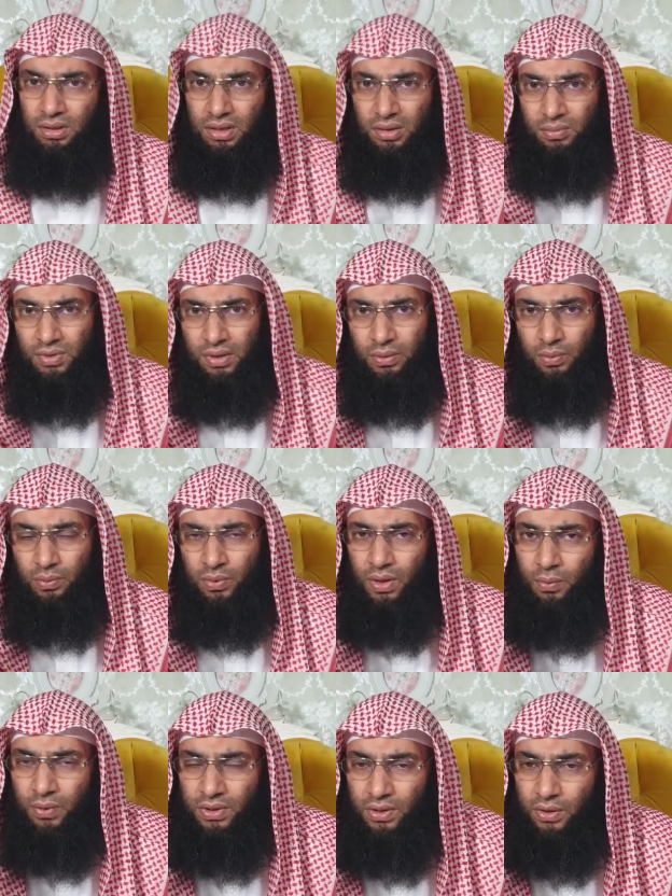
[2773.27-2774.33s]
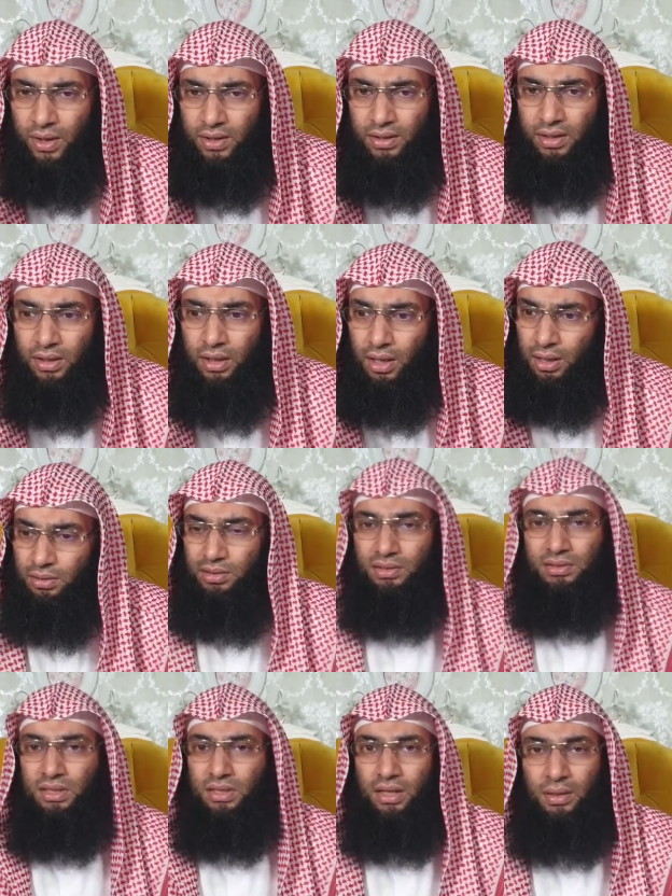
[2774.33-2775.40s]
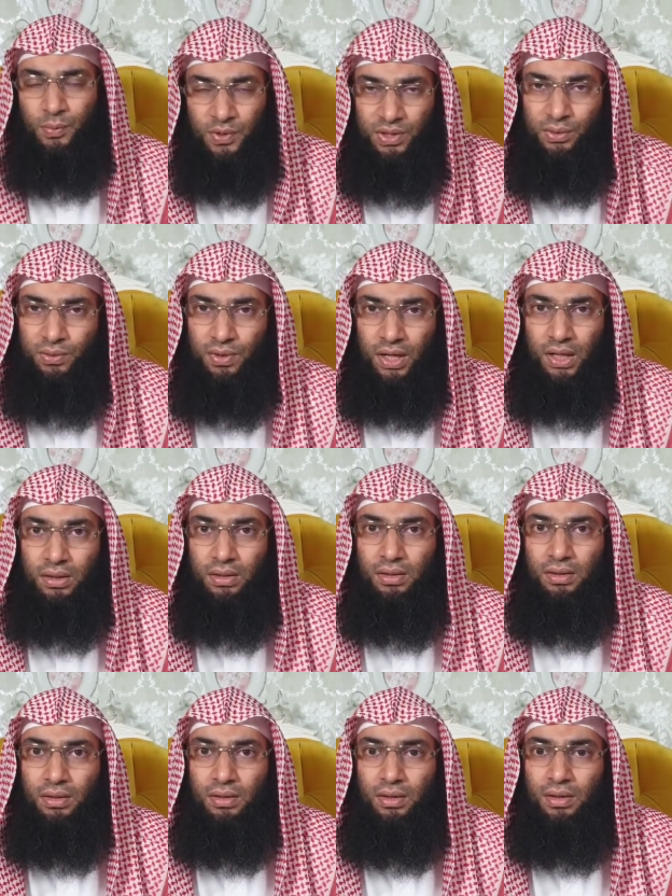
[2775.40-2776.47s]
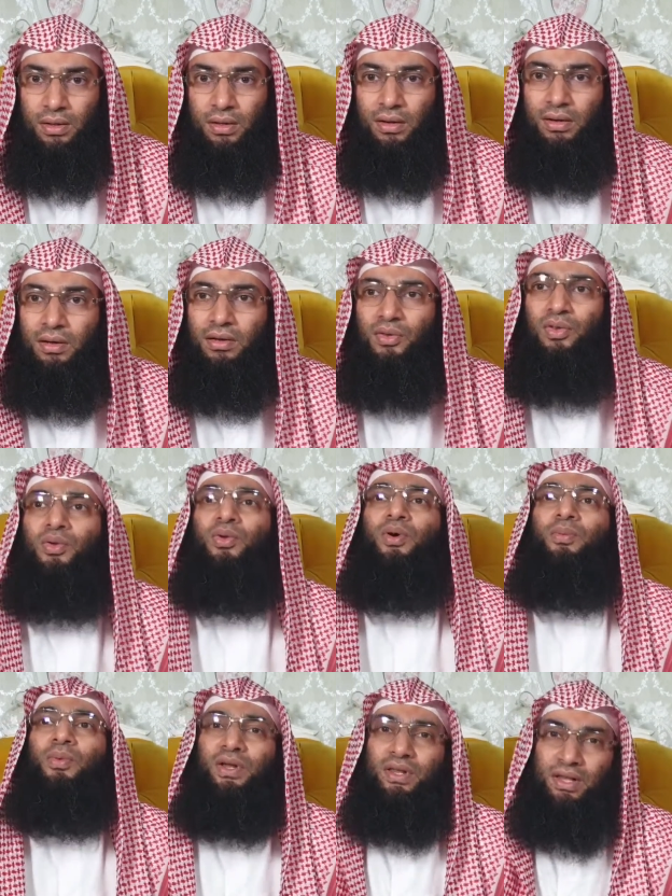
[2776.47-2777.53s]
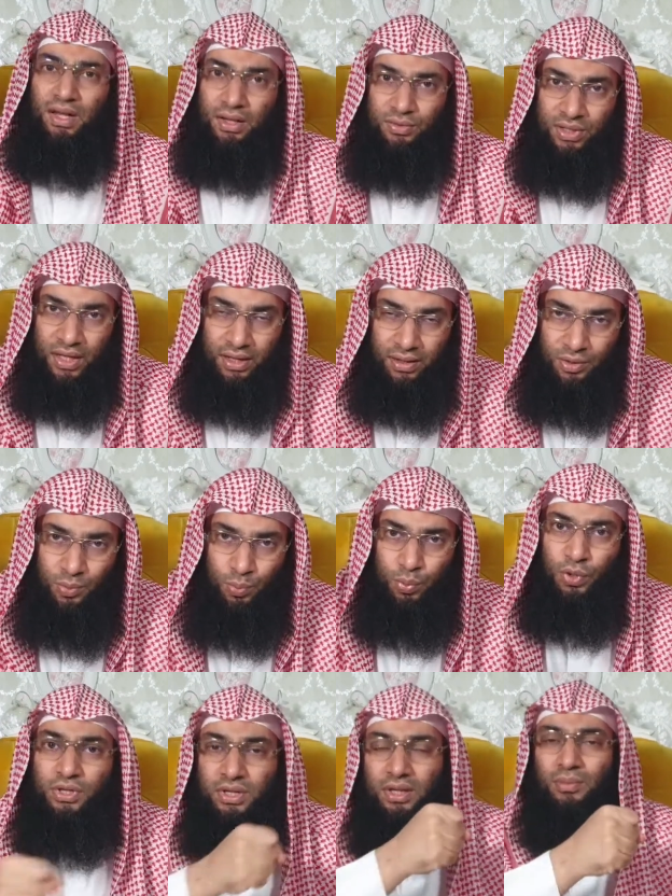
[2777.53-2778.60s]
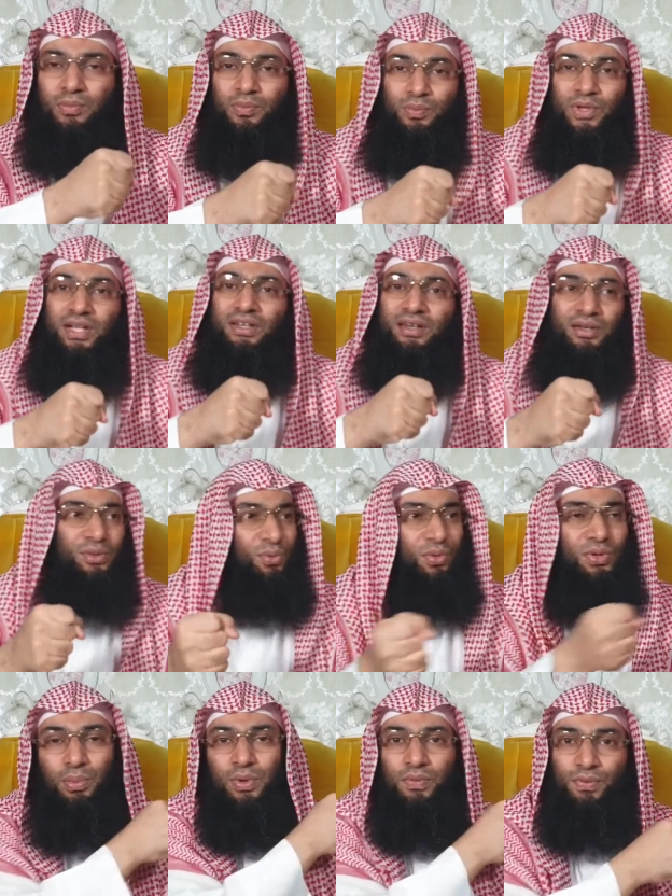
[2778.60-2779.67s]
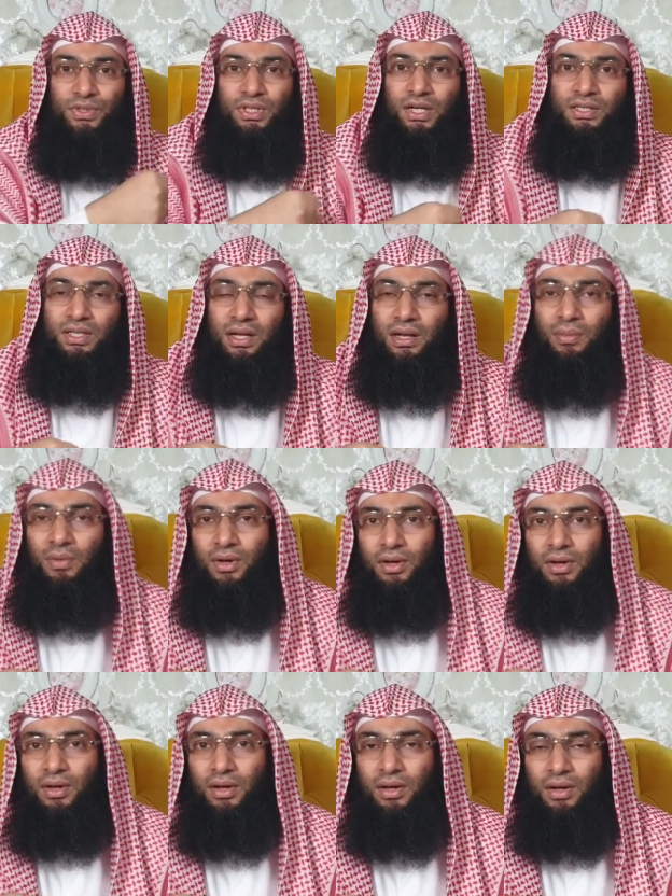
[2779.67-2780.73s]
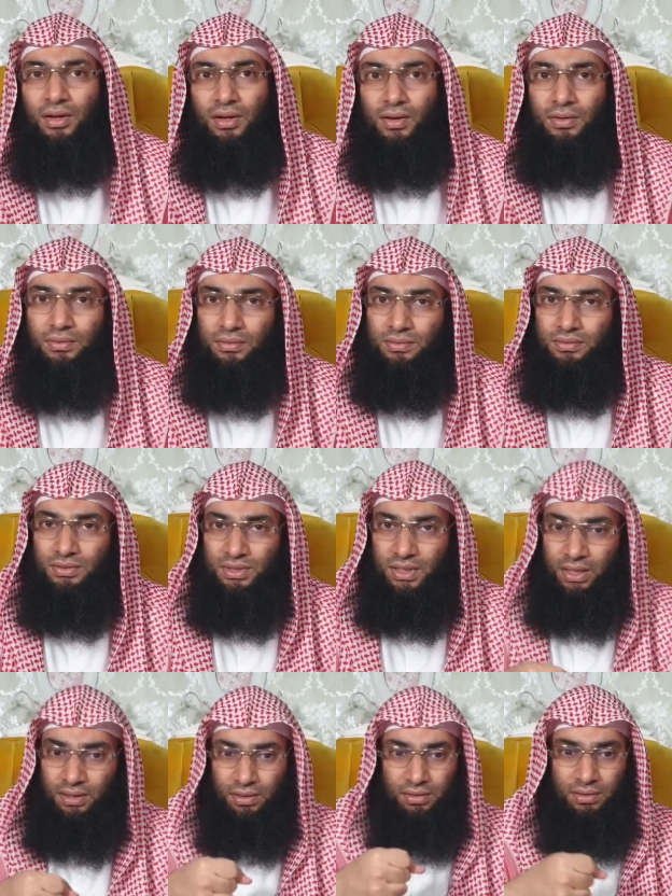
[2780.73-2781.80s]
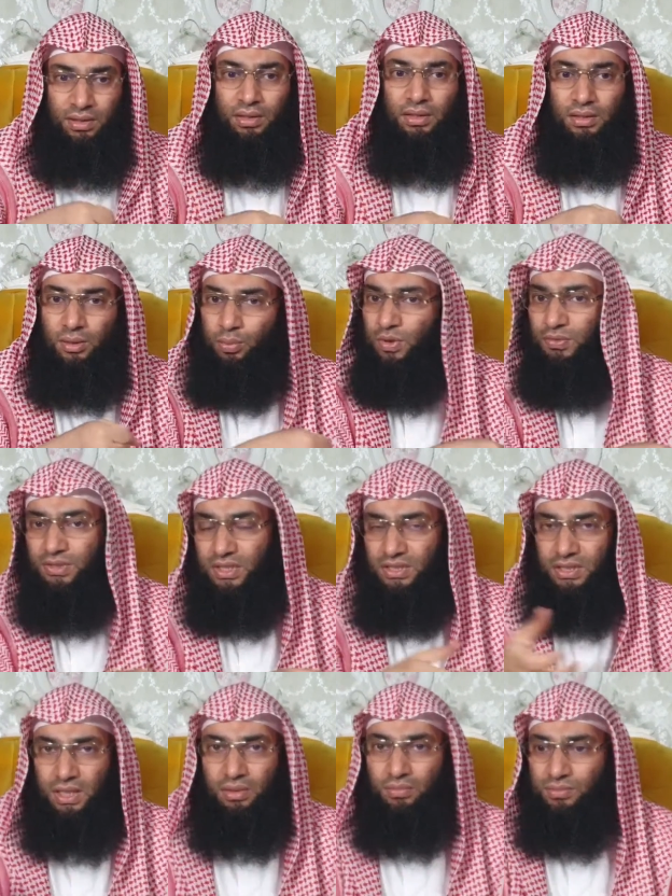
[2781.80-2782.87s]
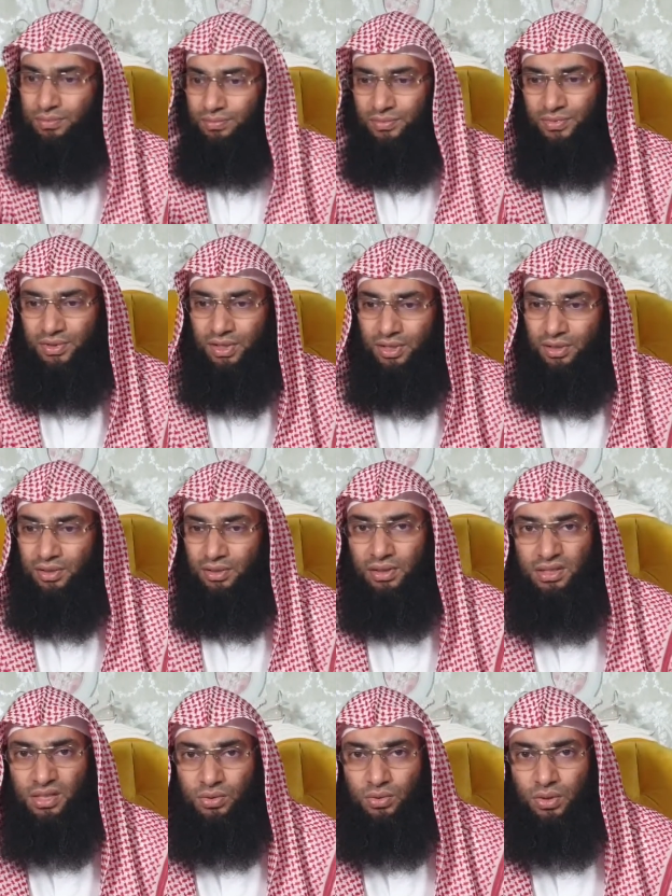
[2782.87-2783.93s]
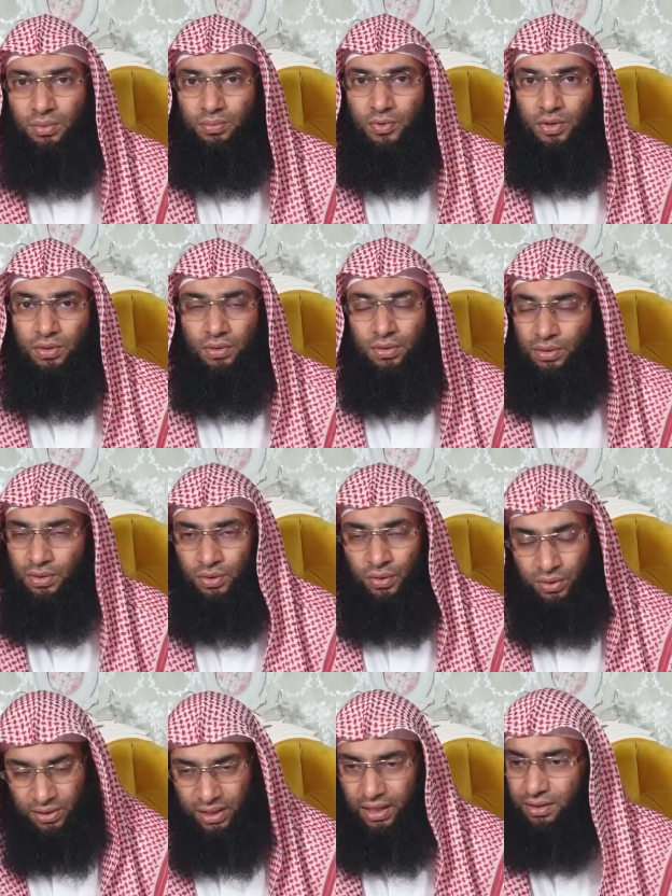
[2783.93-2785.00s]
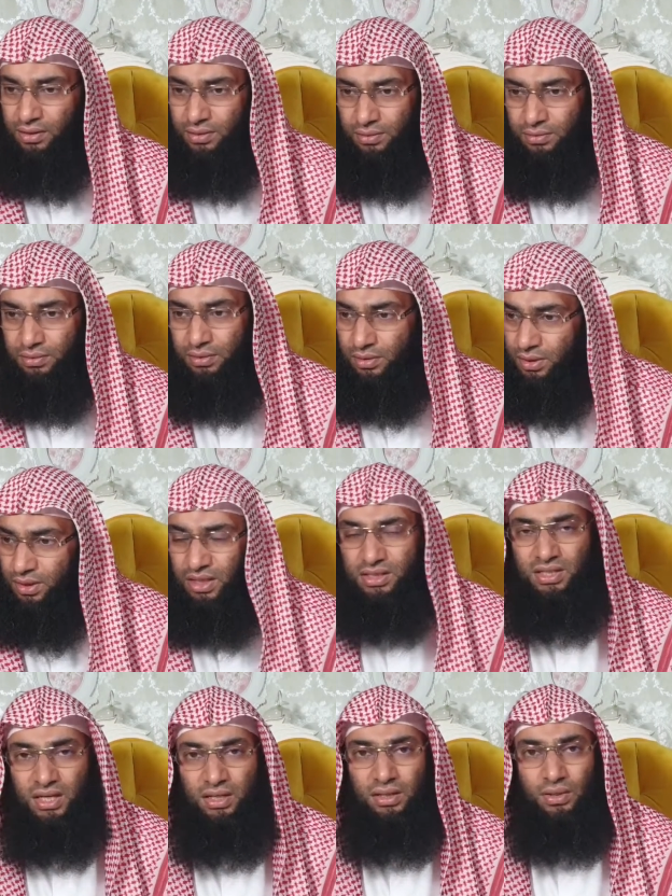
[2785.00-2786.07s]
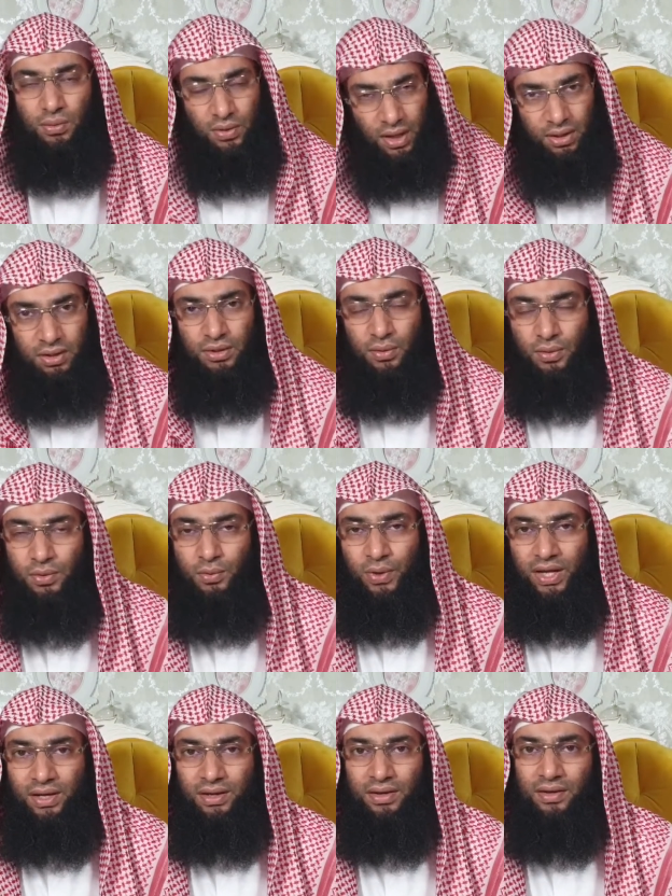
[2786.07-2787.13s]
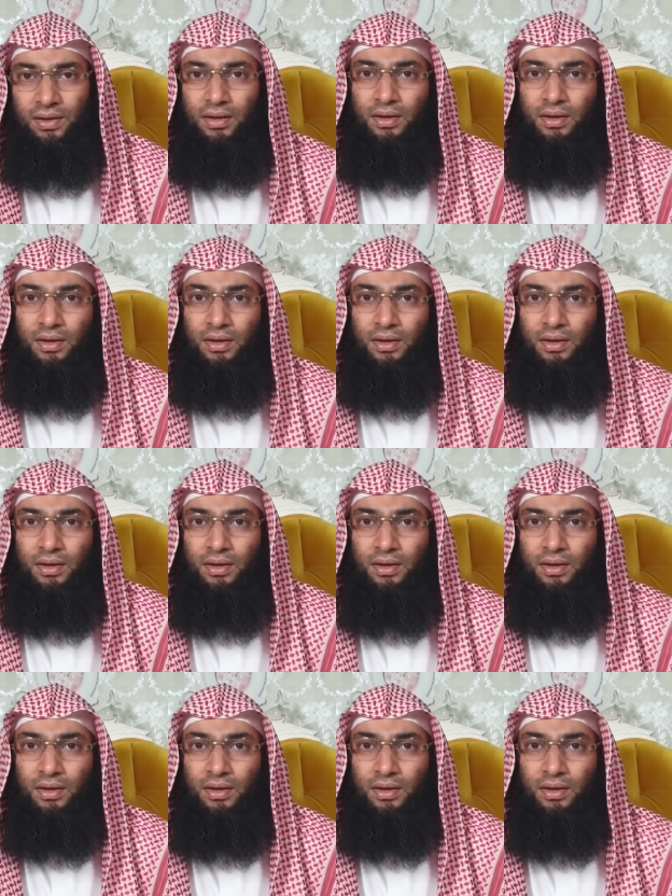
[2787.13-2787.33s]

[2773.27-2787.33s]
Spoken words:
come, what are you? He said, I'm reading Quran. Then Umar radiallahu ta'ala an pulled him immediately to the Prophet sallallahu alayhi wa sallam, yani telling the Prophet sallallahu alayhi wa sallam, listen to him, or yani he's reading the Quran in the wrong way.